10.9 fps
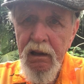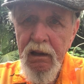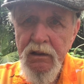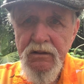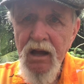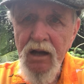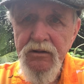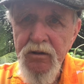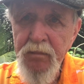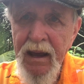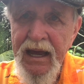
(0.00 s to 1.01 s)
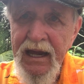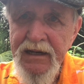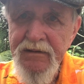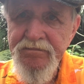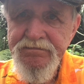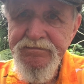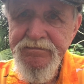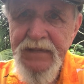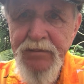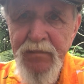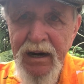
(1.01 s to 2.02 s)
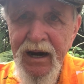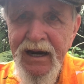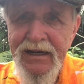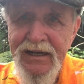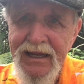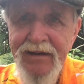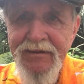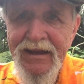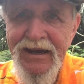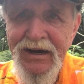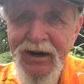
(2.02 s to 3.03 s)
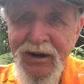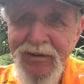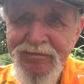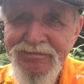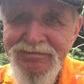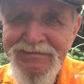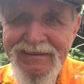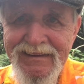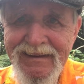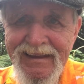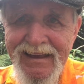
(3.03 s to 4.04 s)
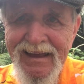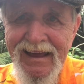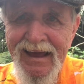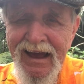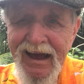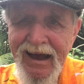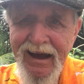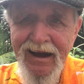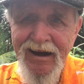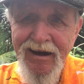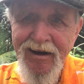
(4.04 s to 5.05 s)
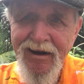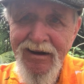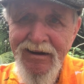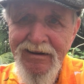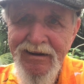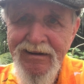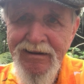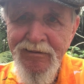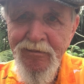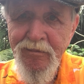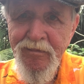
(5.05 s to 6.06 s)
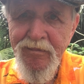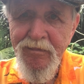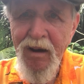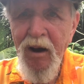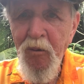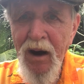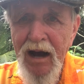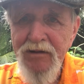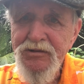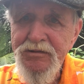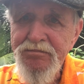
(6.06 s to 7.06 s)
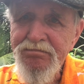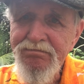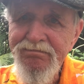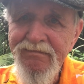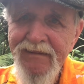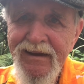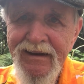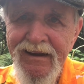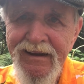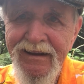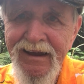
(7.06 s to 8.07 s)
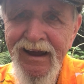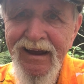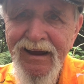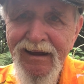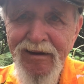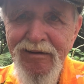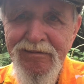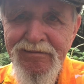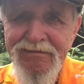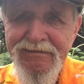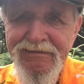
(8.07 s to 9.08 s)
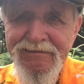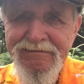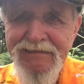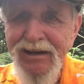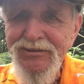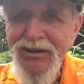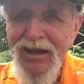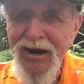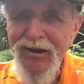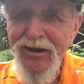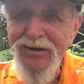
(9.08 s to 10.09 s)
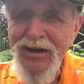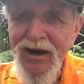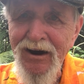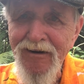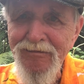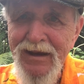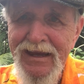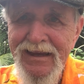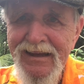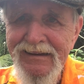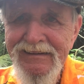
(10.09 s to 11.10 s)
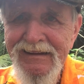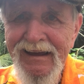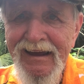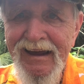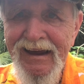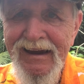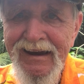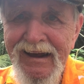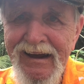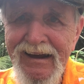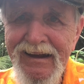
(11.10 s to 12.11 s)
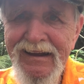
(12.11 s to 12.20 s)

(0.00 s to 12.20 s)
it's not too bad being married and living here. Uh, my wife uh, takes good care of me, and